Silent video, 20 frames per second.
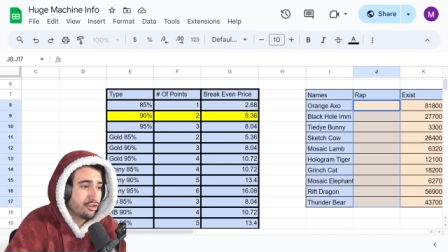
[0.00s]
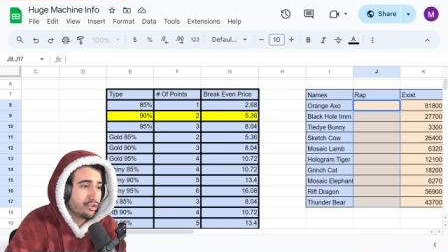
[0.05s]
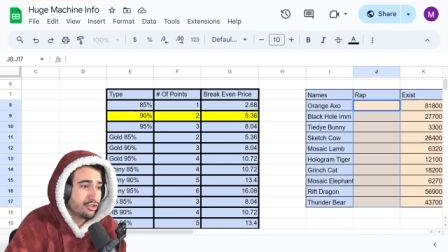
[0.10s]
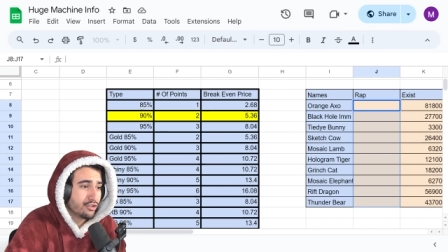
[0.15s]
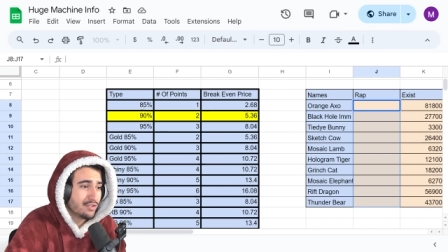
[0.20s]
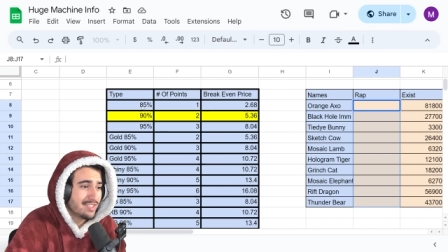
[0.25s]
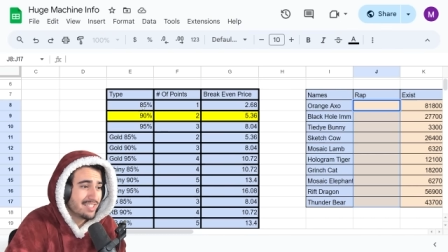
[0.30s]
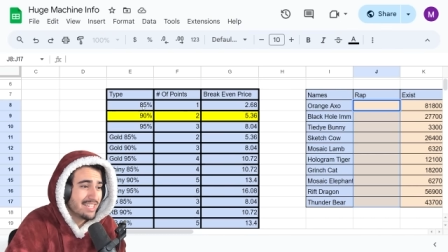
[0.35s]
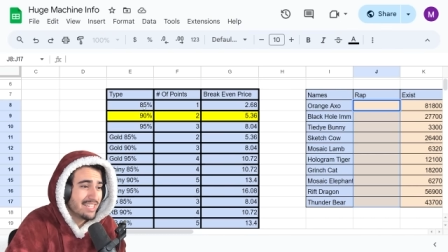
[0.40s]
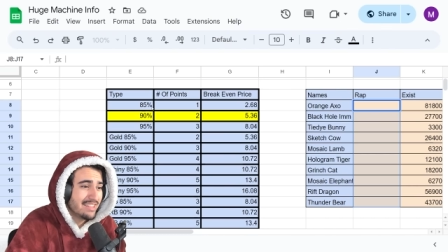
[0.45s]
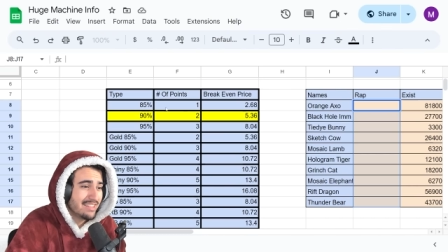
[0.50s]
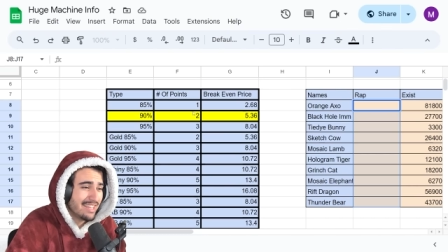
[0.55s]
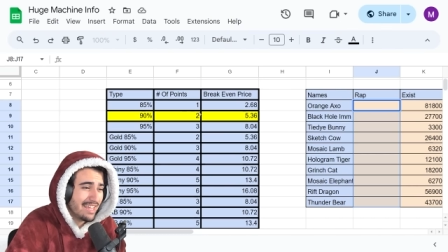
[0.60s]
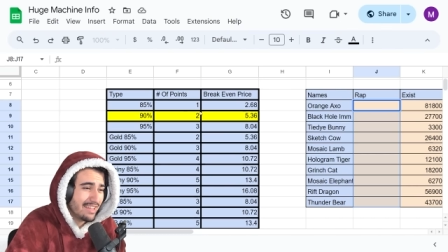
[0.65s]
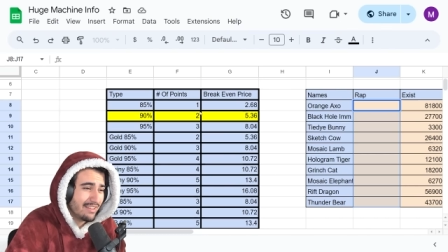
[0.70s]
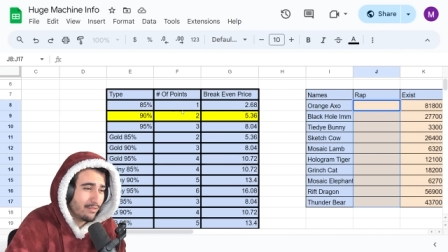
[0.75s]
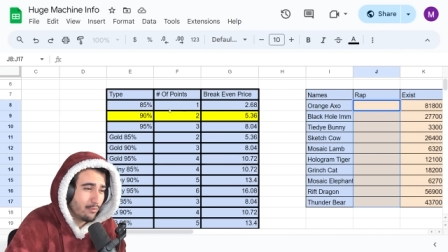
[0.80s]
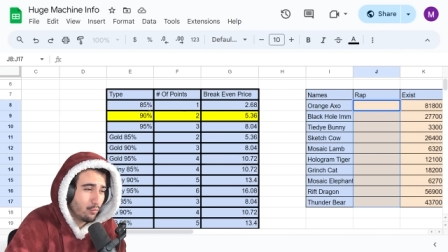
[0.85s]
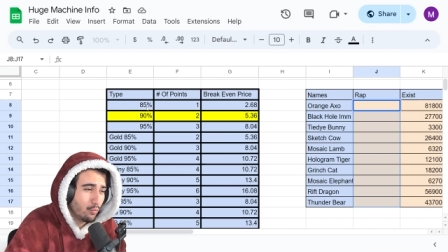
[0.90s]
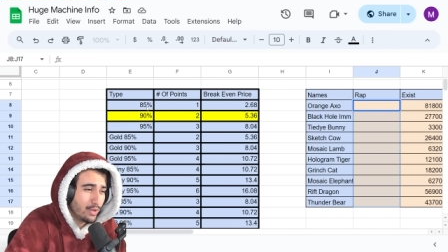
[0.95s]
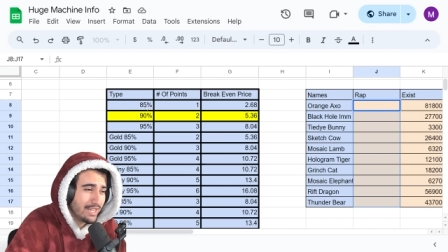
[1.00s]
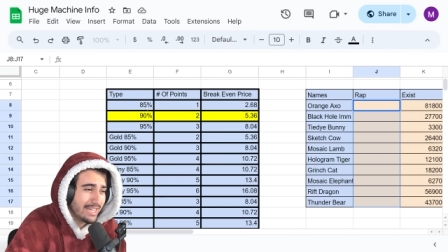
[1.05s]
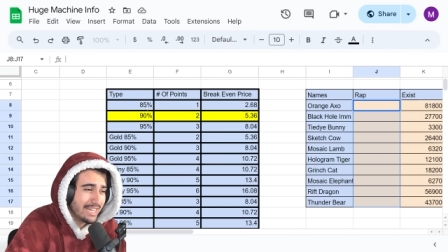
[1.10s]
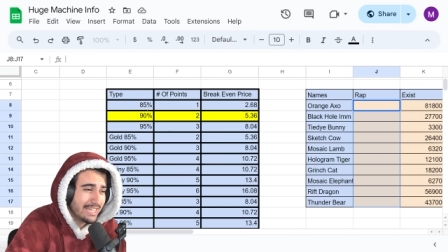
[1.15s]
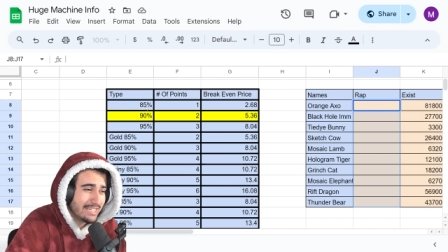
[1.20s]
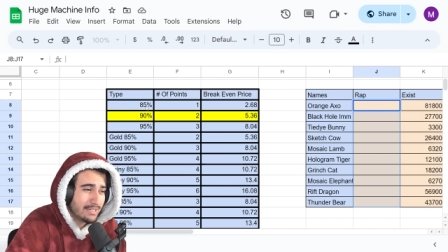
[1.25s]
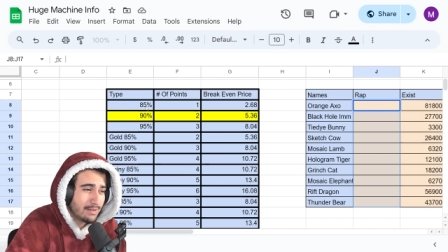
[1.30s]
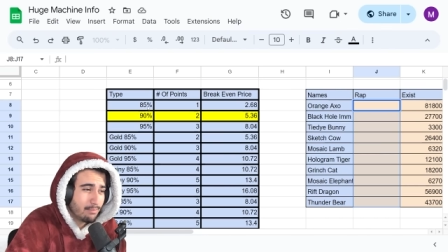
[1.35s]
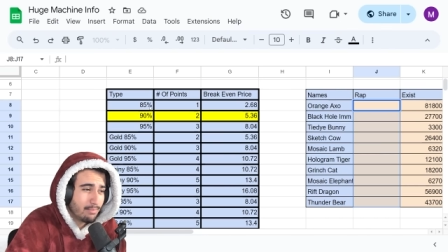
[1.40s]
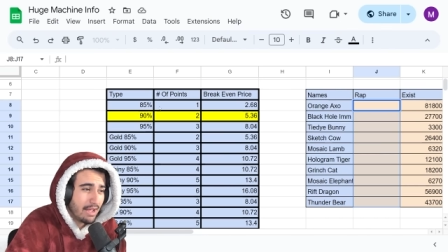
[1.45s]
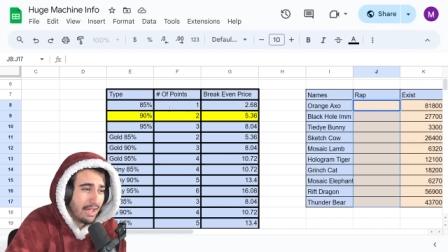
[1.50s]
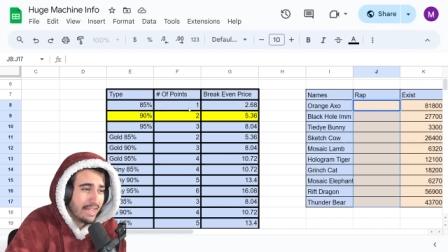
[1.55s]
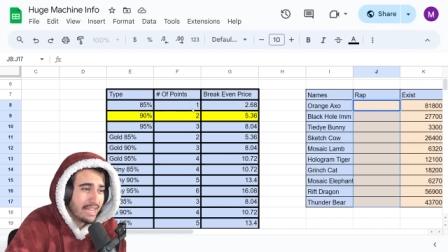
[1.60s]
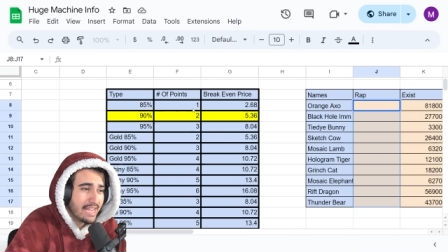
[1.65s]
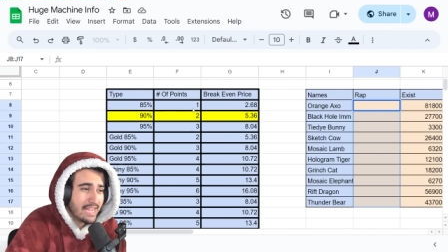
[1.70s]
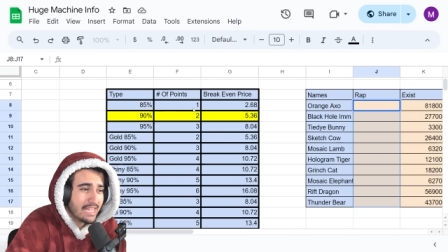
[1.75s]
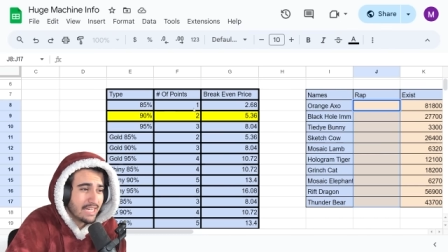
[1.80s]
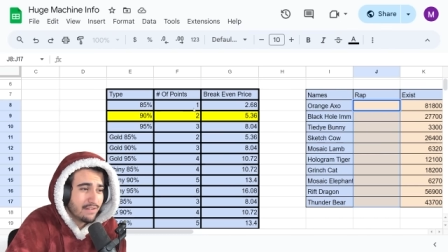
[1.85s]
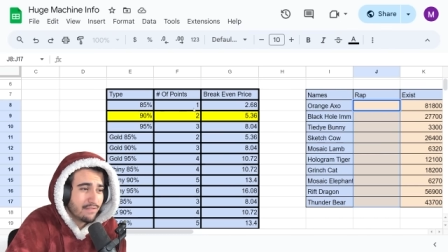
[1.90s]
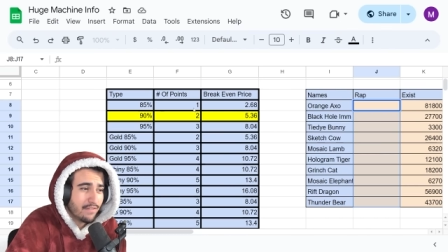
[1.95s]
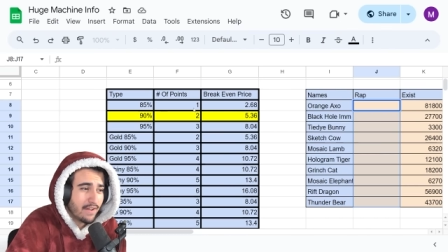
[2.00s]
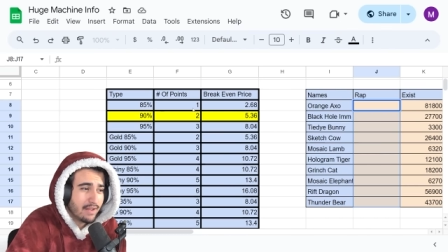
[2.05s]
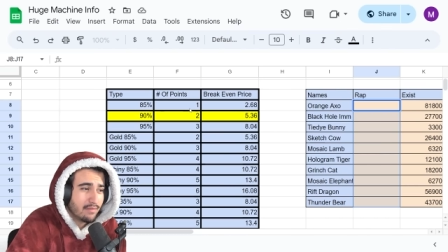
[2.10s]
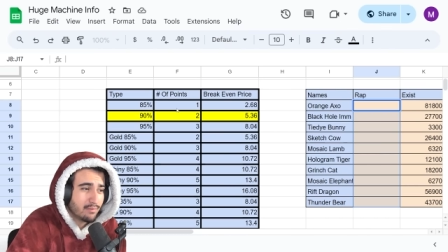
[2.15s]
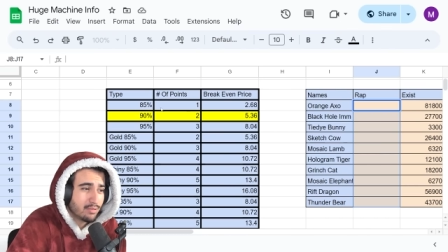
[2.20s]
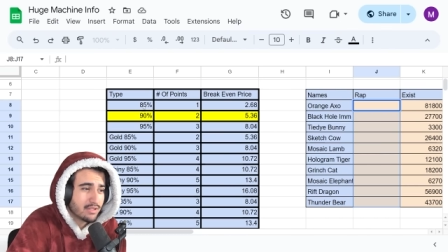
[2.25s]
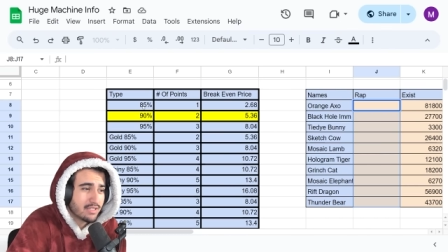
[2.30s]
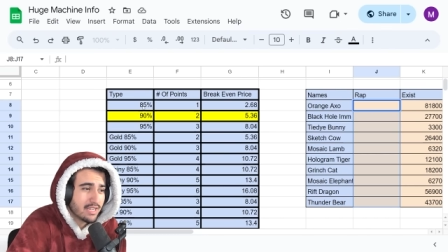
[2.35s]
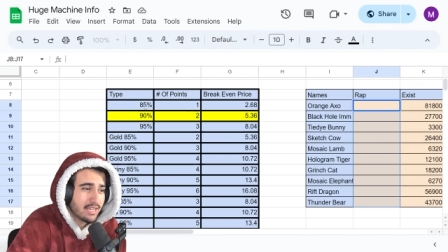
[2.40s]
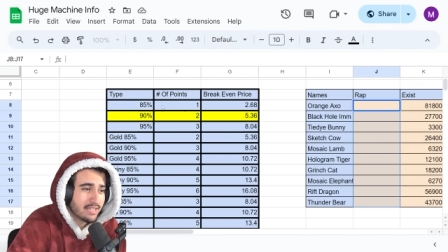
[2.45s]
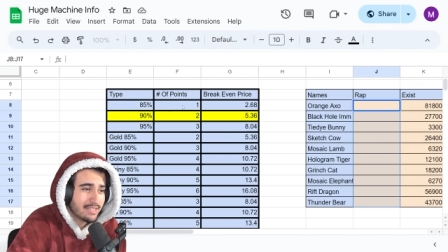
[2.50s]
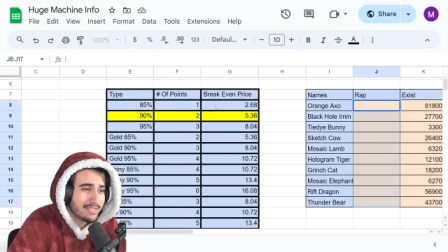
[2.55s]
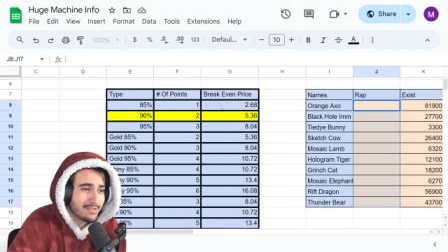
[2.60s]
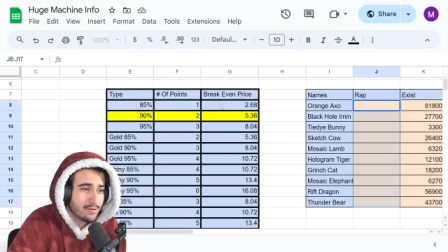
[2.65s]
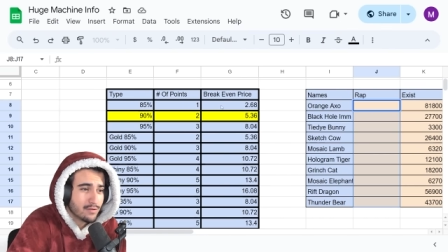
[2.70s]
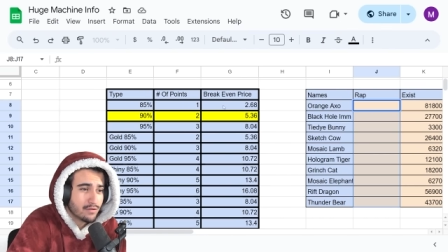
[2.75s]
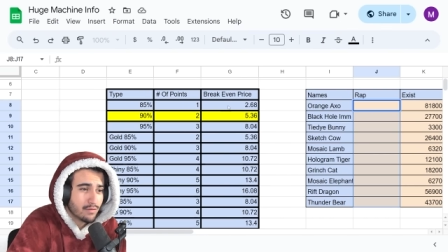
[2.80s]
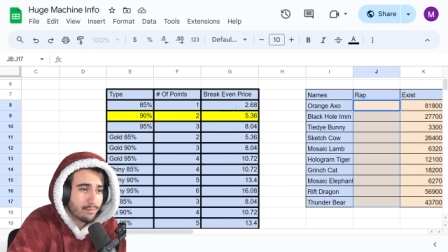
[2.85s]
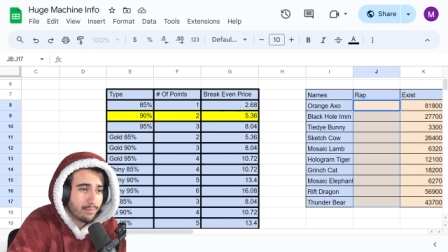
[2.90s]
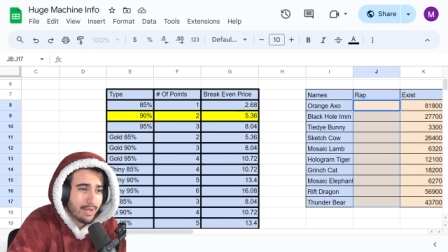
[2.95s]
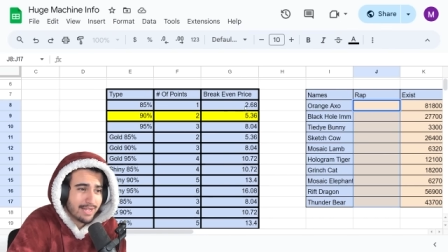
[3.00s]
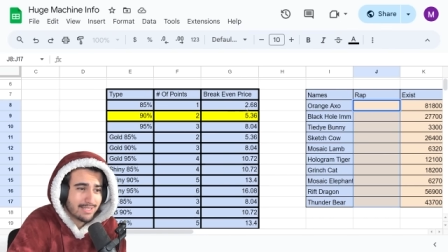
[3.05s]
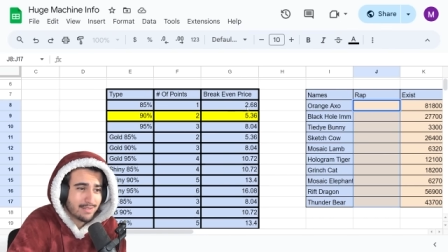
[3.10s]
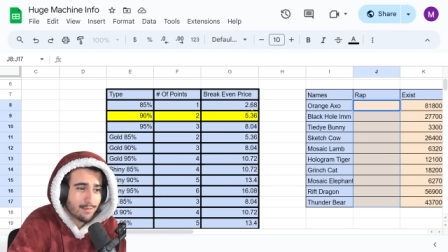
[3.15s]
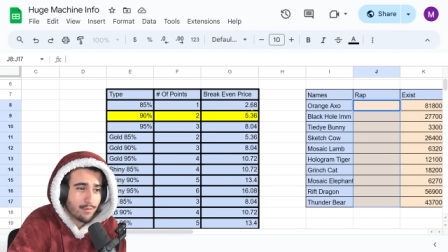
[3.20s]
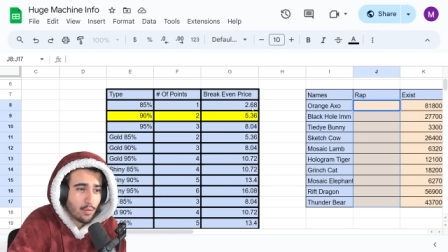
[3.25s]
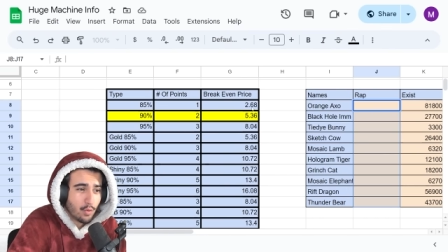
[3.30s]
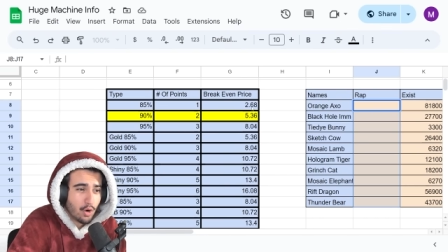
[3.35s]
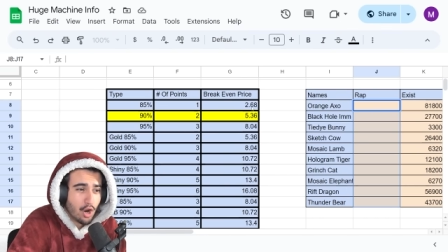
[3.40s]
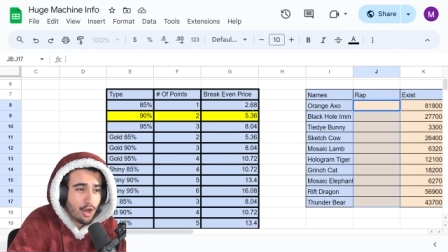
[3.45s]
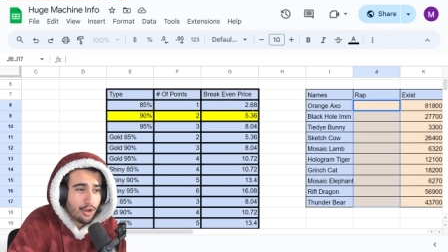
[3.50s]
you'll see that we need to buy 85% exclusive pets for